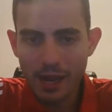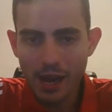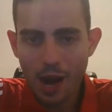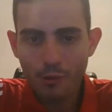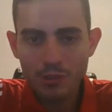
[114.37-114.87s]

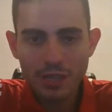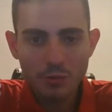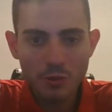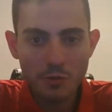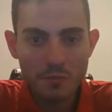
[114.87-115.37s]
I was
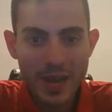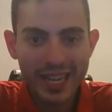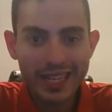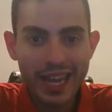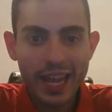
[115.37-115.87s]
able to
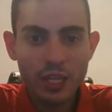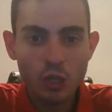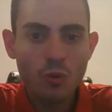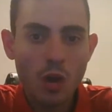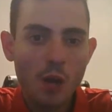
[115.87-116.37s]
make a
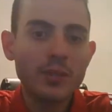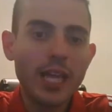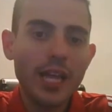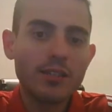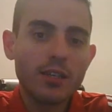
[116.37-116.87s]
new
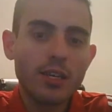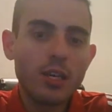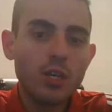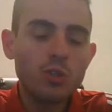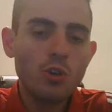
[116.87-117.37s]
update
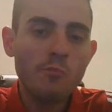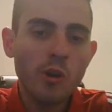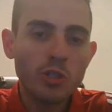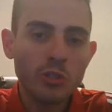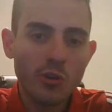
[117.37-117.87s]
to my
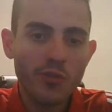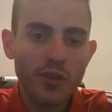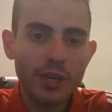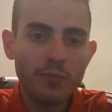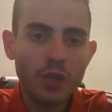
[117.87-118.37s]

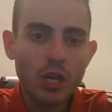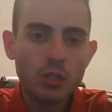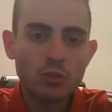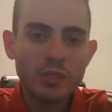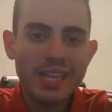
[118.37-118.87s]
survey.
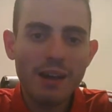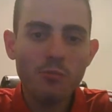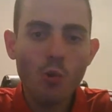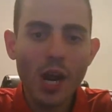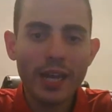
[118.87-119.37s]
So that
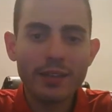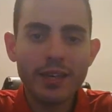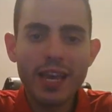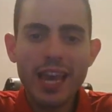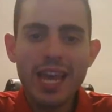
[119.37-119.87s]
way,
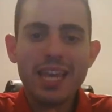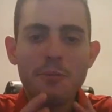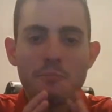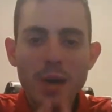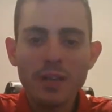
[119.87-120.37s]
it
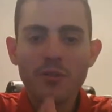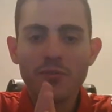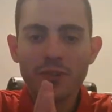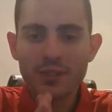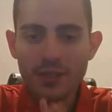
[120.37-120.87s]
can better
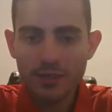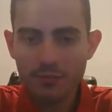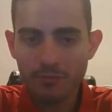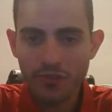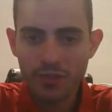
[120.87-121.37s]
facil-
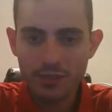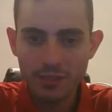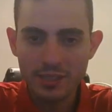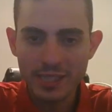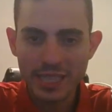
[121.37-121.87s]

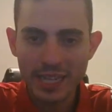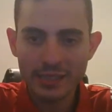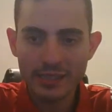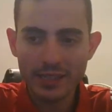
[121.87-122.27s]
facilitate